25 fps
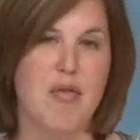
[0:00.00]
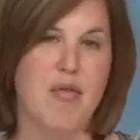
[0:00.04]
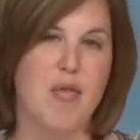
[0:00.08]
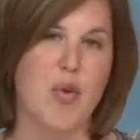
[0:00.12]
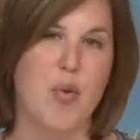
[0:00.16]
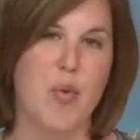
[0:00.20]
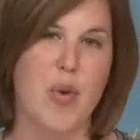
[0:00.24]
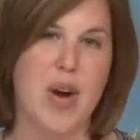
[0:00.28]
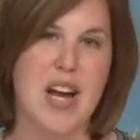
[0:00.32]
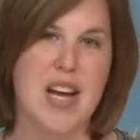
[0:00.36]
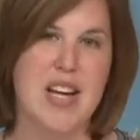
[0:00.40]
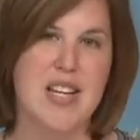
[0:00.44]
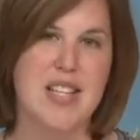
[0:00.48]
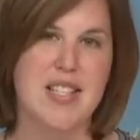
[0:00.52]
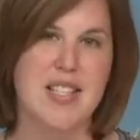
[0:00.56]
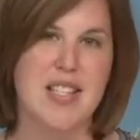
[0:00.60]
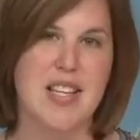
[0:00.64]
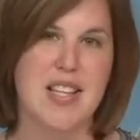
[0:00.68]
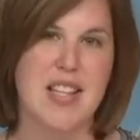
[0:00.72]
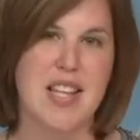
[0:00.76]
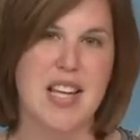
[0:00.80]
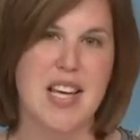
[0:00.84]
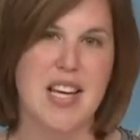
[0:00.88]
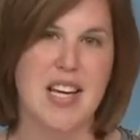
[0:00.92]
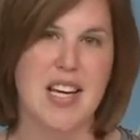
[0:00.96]
for ways
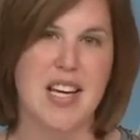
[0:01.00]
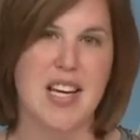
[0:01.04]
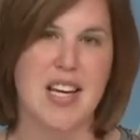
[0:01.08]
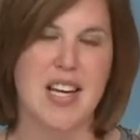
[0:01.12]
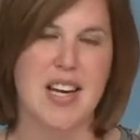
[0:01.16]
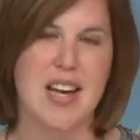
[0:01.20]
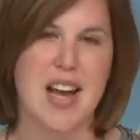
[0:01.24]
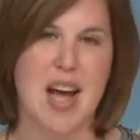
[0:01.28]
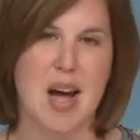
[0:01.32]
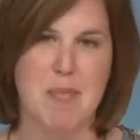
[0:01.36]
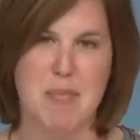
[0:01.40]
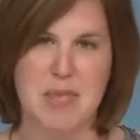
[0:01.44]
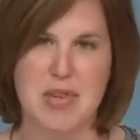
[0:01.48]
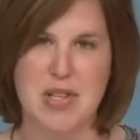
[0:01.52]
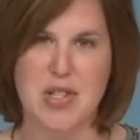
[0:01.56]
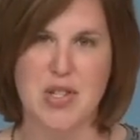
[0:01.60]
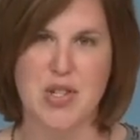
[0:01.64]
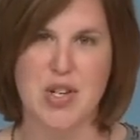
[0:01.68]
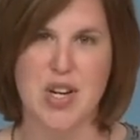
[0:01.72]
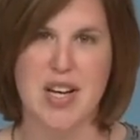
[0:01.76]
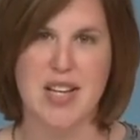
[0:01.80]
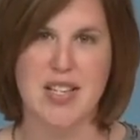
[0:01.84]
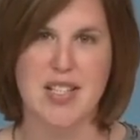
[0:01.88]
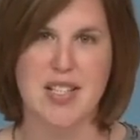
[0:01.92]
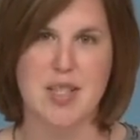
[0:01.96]
that they can not be
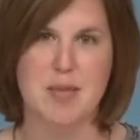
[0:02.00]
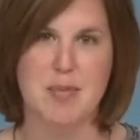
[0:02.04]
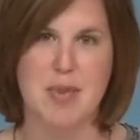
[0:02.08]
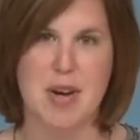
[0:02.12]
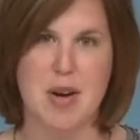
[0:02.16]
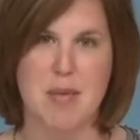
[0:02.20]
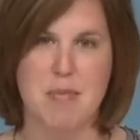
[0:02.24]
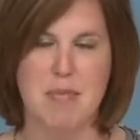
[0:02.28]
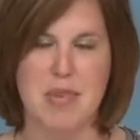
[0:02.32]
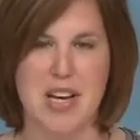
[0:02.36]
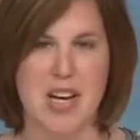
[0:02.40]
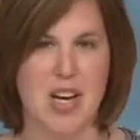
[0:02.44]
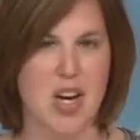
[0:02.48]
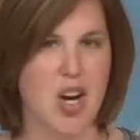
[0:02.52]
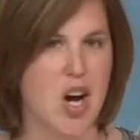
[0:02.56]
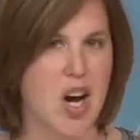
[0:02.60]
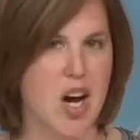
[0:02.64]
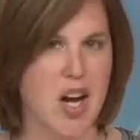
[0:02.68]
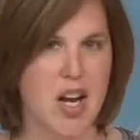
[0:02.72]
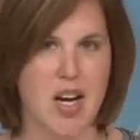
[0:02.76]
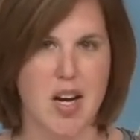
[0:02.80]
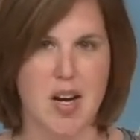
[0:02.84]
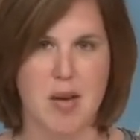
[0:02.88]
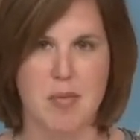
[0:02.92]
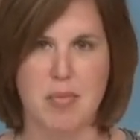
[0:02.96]
stressed about being
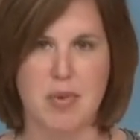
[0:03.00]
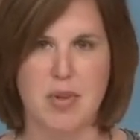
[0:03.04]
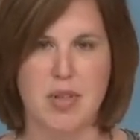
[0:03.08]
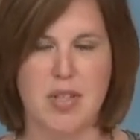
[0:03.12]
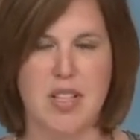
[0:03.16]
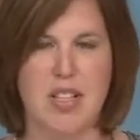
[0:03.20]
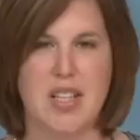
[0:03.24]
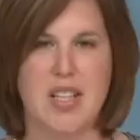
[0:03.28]
caught up